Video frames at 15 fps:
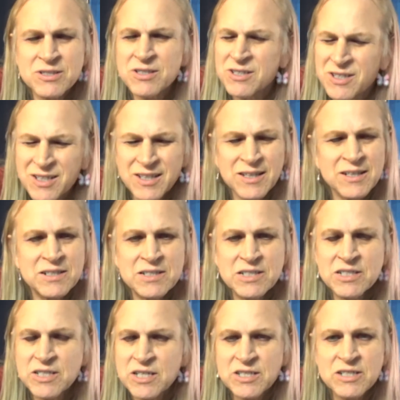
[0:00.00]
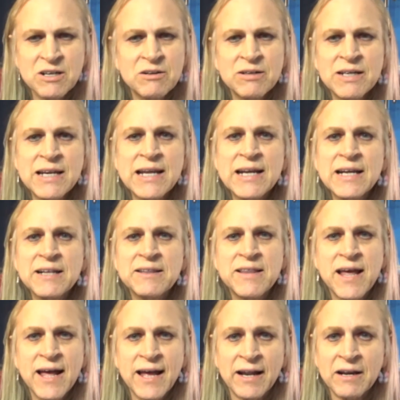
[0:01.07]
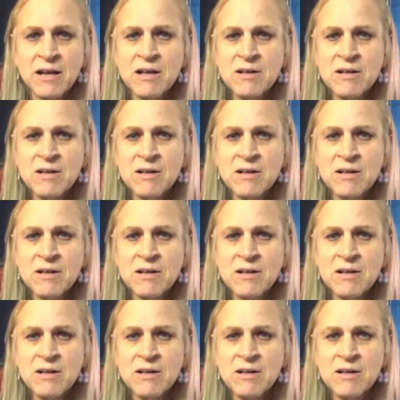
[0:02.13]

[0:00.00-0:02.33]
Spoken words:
cookies. You just don't need that.